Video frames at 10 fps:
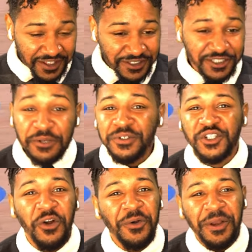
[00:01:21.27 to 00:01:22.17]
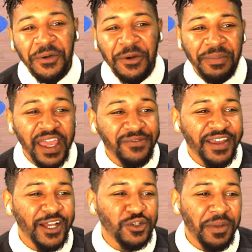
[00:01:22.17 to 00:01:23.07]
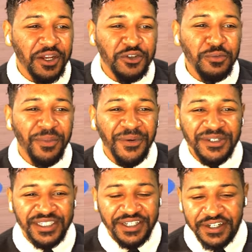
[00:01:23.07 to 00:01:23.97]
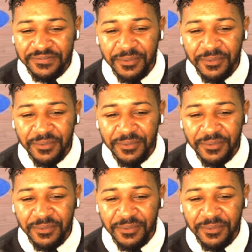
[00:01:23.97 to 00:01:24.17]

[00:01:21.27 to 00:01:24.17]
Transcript: see what's going on, man. If you guys want me to do more stuff,